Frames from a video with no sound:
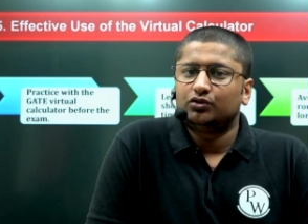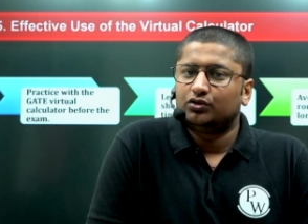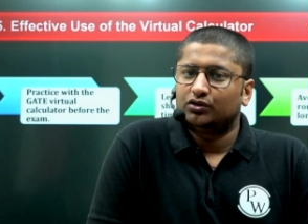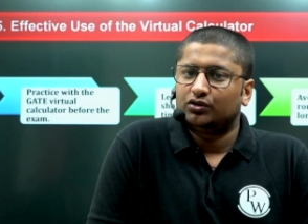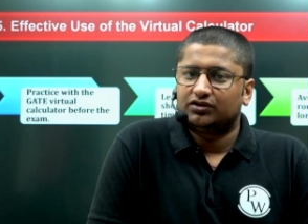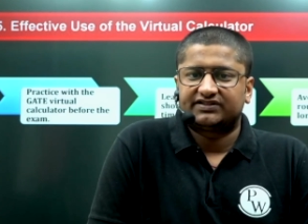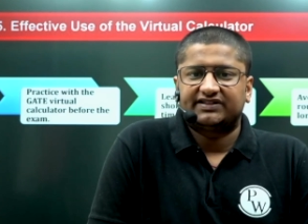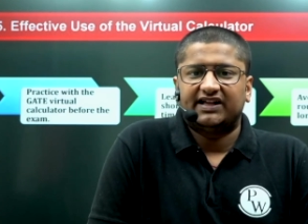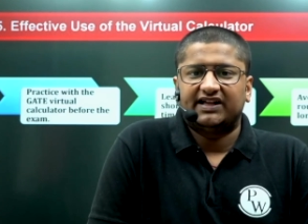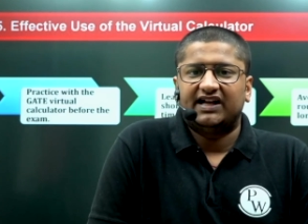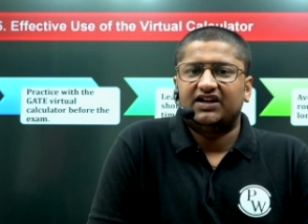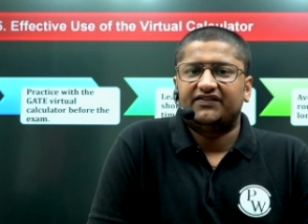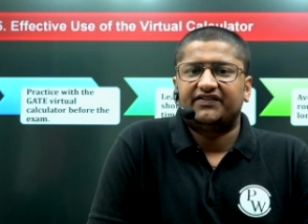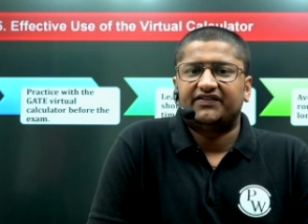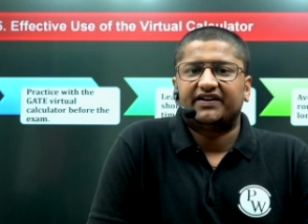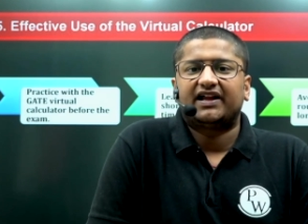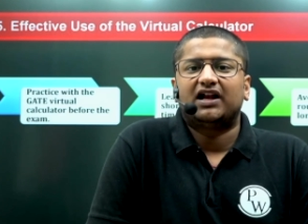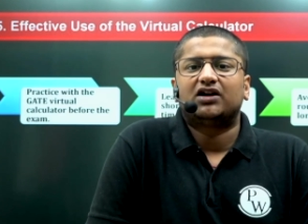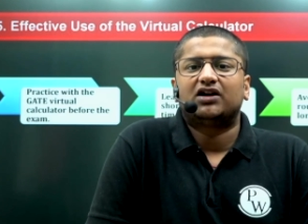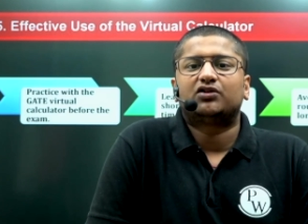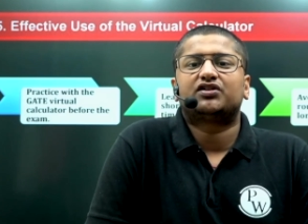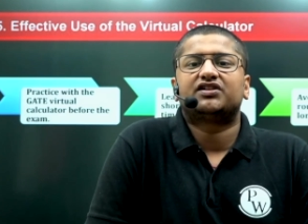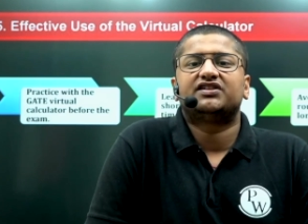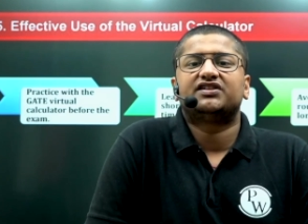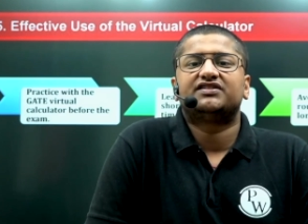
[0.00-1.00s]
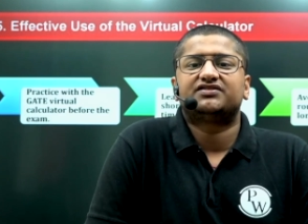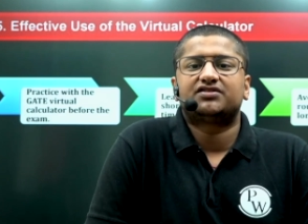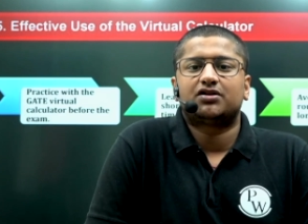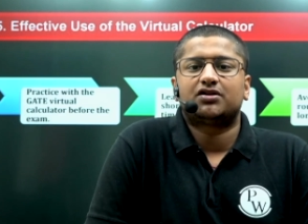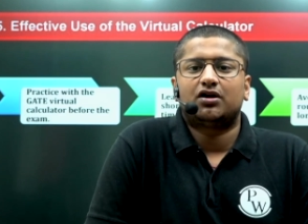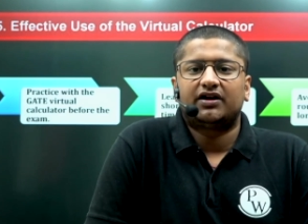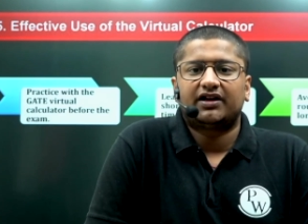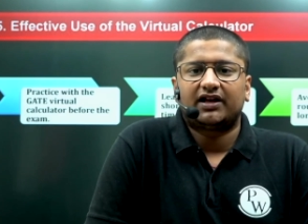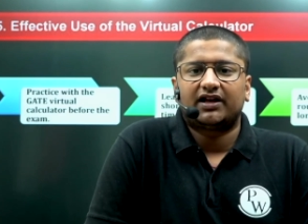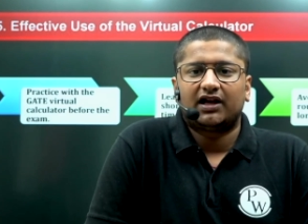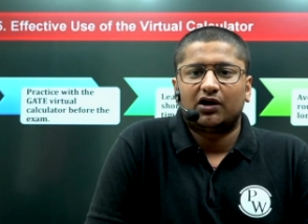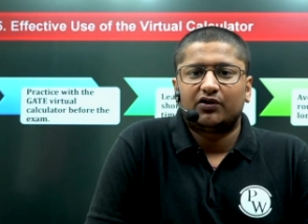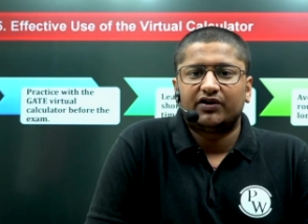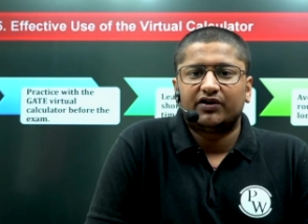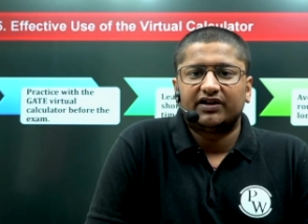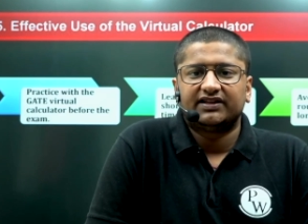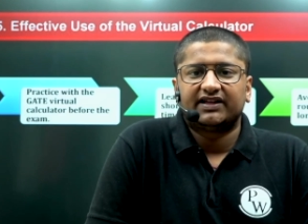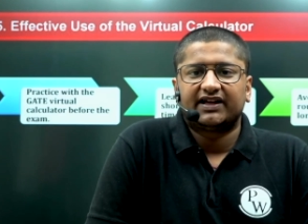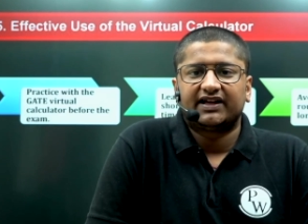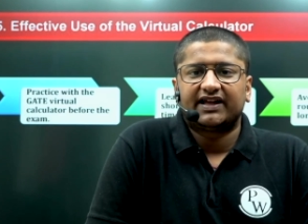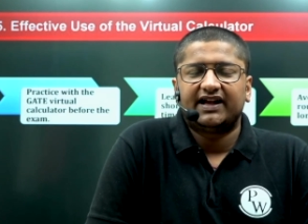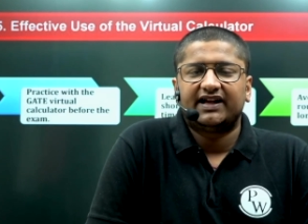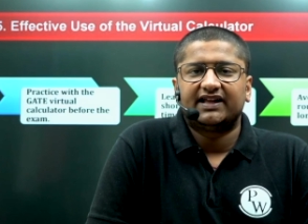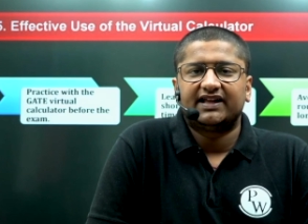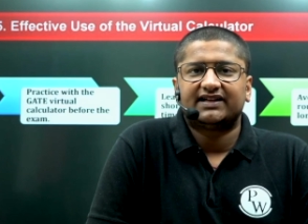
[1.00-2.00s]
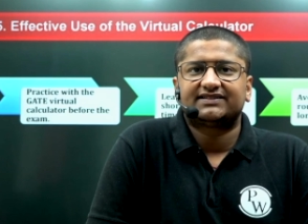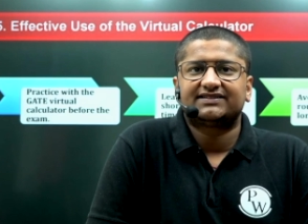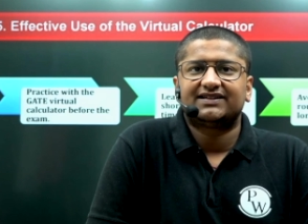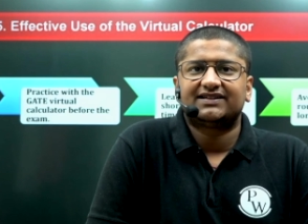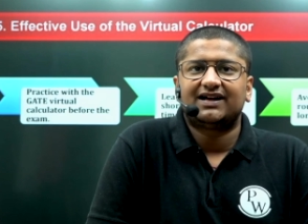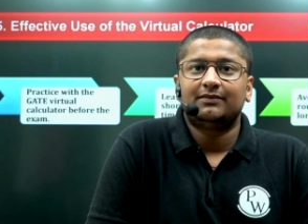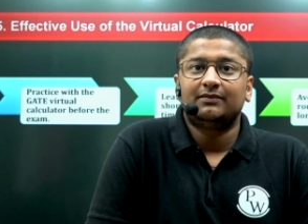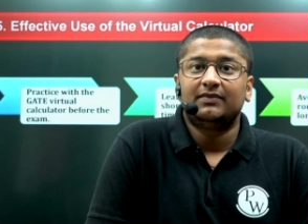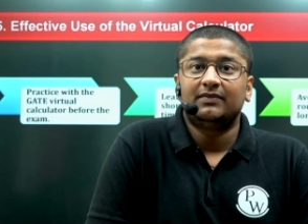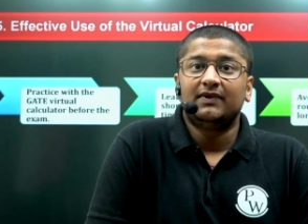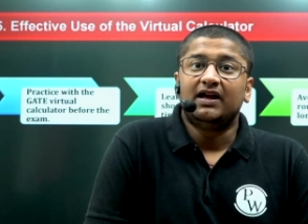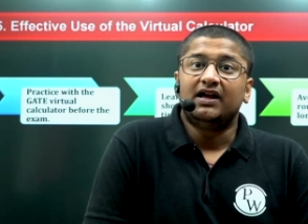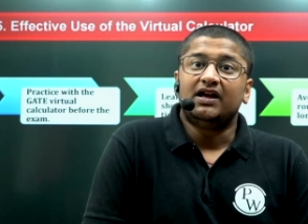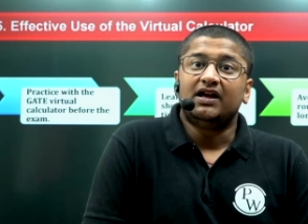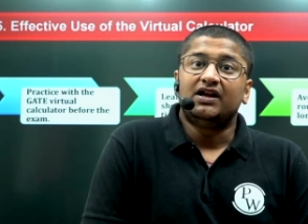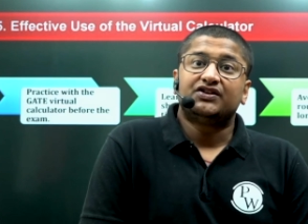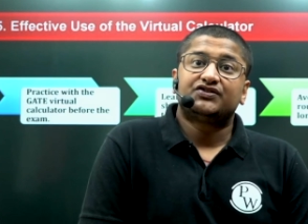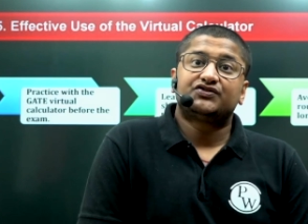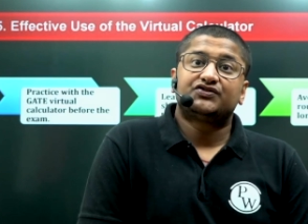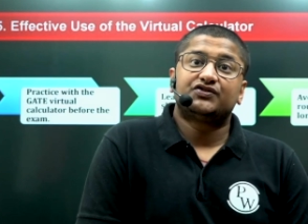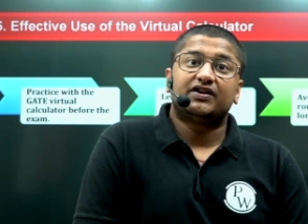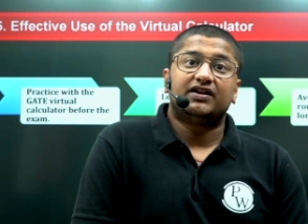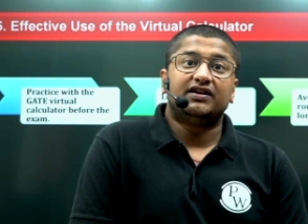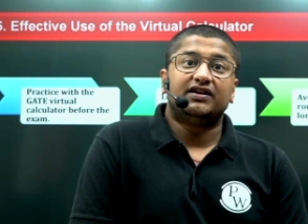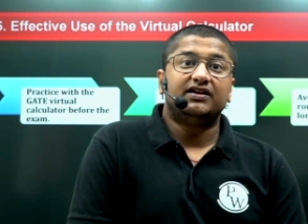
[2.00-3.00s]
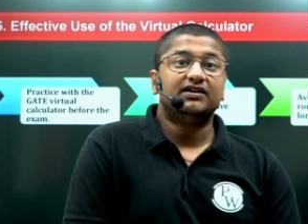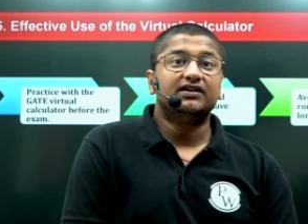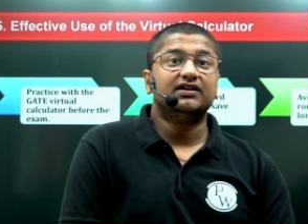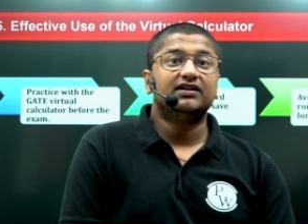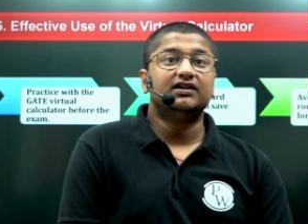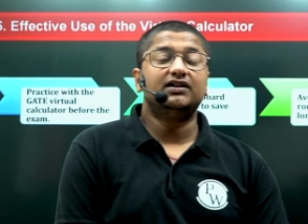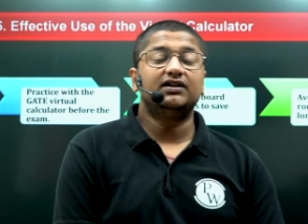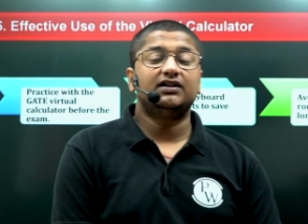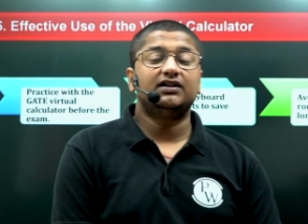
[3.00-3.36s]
Scientific calculator is not allowed in the GATE exam. So here,